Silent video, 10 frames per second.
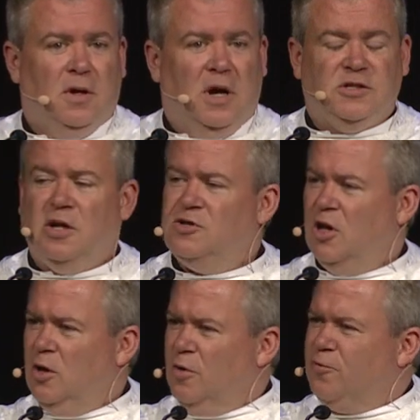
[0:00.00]
I said, I'll tell
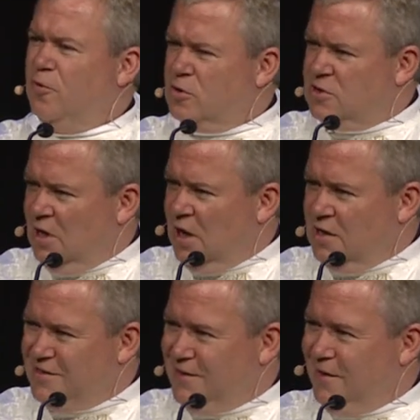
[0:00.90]
you the first thing
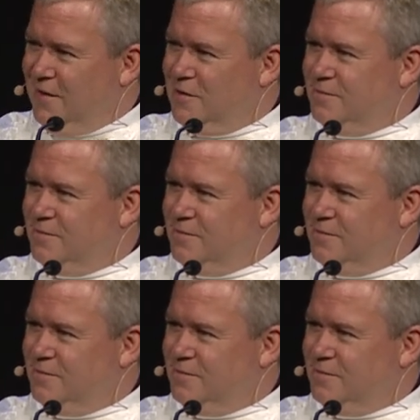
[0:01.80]
I see.